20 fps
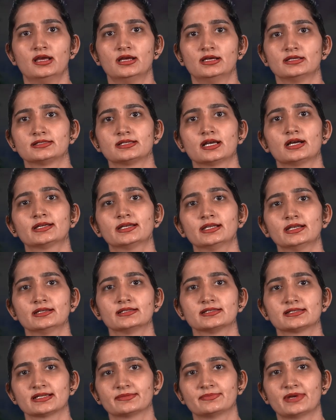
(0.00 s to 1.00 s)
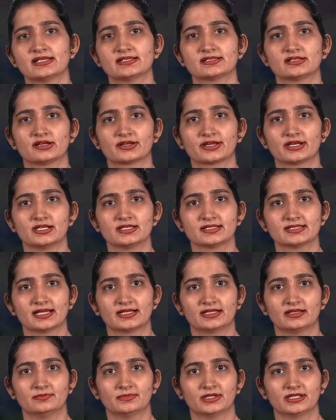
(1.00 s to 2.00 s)
Circular and semicircular
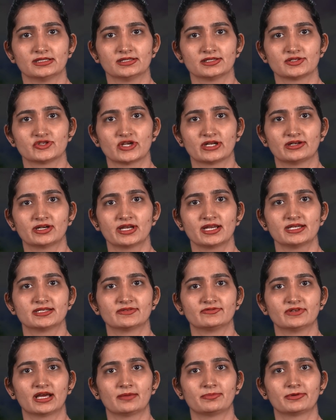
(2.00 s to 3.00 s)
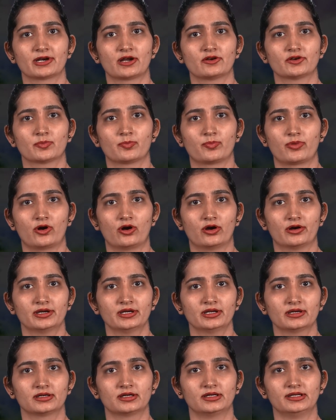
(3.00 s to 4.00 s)
settlements generally develop around a
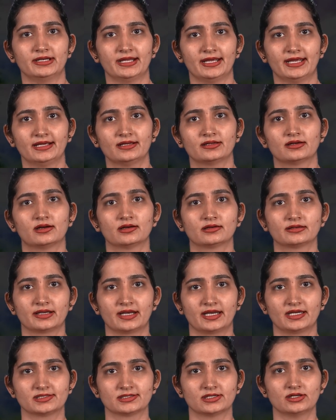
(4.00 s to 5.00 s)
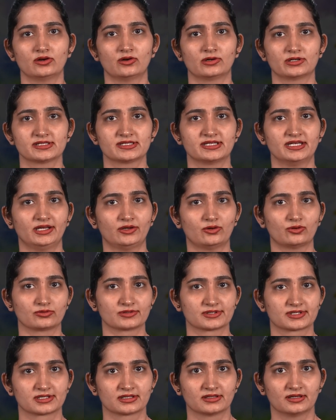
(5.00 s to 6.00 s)
pond, a lake, a crater or a sea
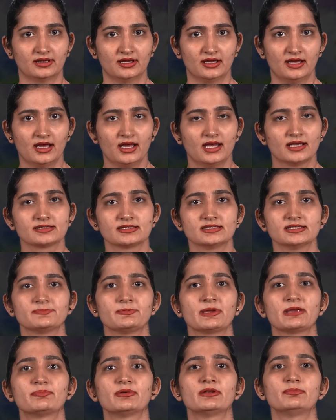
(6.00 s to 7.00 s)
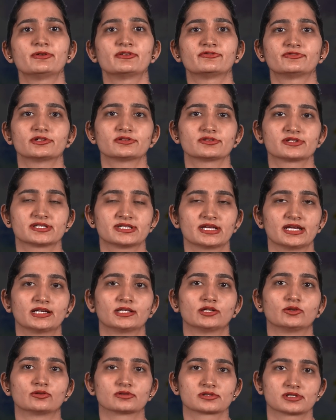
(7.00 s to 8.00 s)
coast. Since people prefer to stay
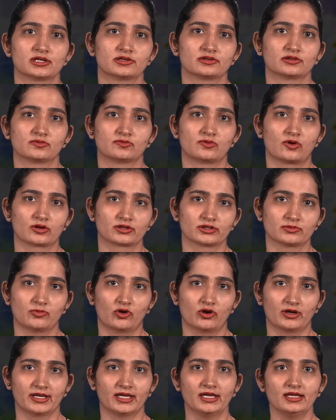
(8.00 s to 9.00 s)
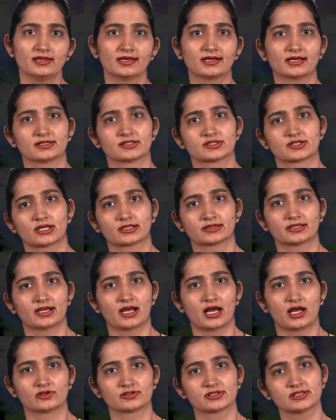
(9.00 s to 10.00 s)
closer to the water body, they construct their
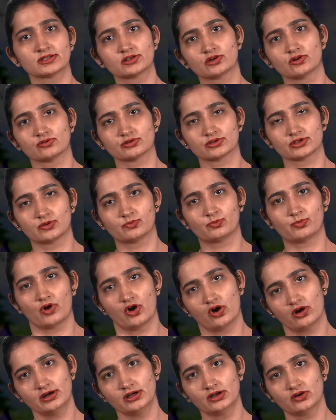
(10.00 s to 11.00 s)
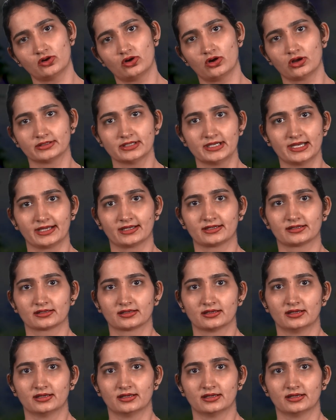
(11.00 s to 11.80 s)
houses close to the pond or the lake.